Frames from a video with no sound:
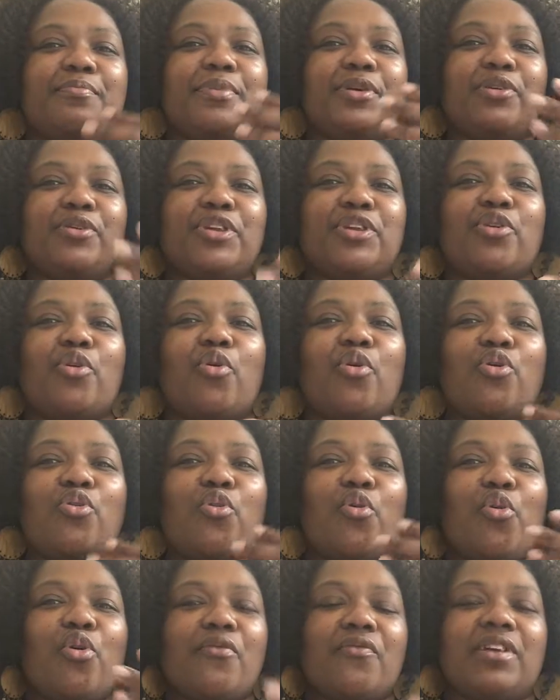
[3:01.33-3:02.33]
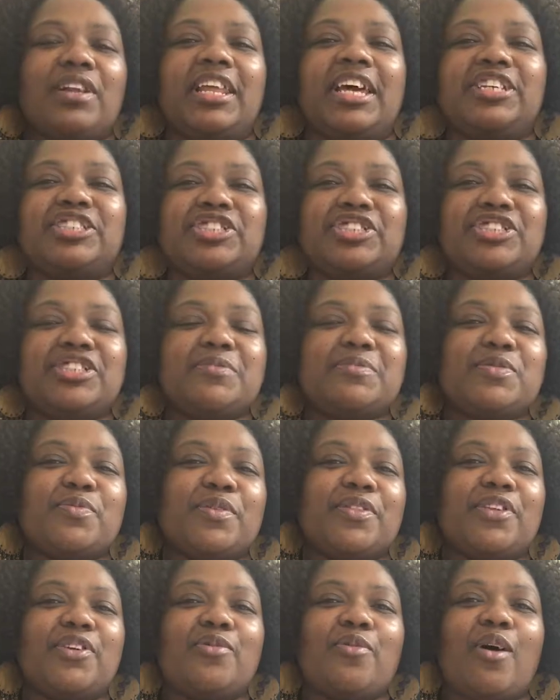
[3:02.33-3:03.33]
building ongoing relationships
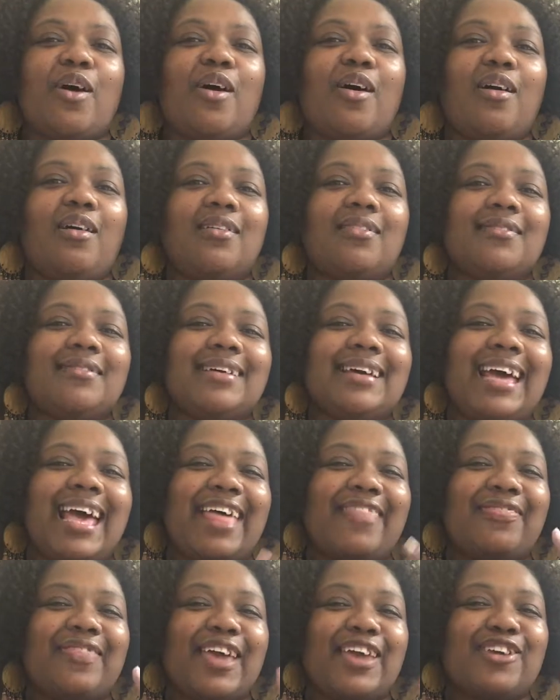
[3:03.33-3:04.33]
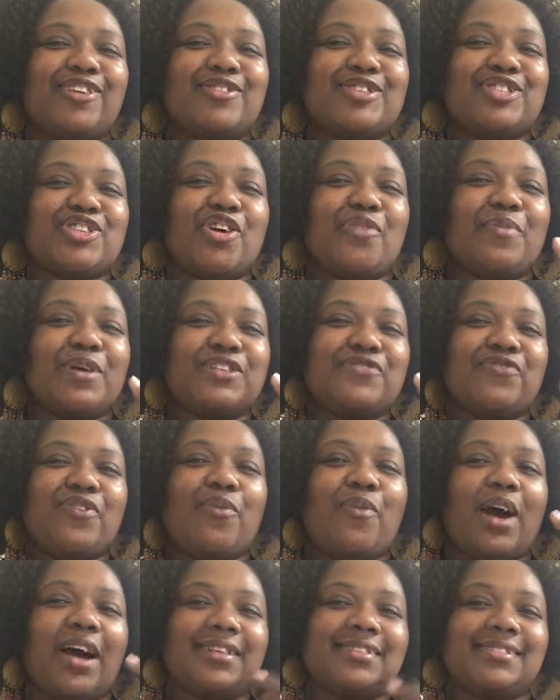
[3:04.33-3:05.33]
with you all. Thank you so much for
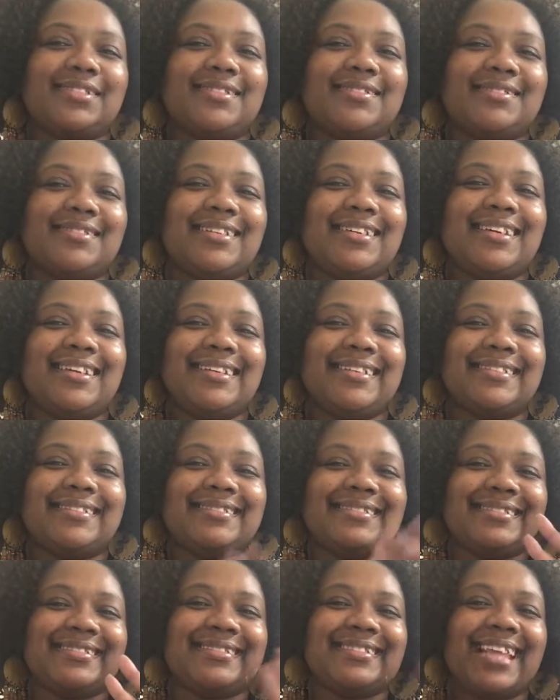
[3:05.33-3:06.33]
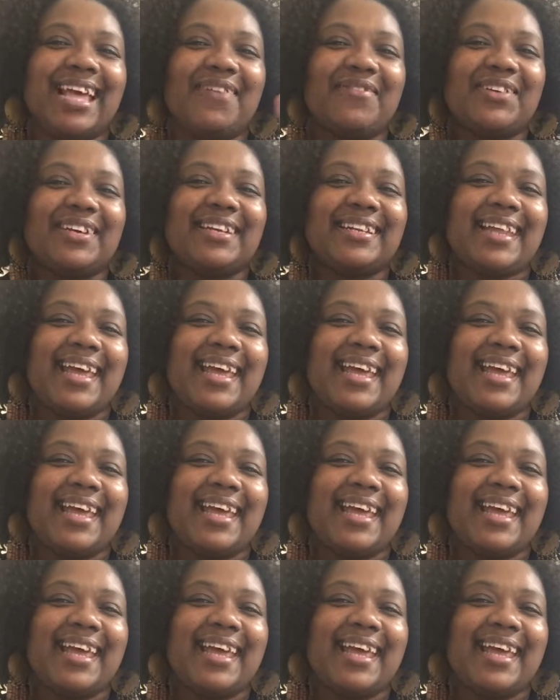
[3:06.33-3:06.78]
watching. Have a good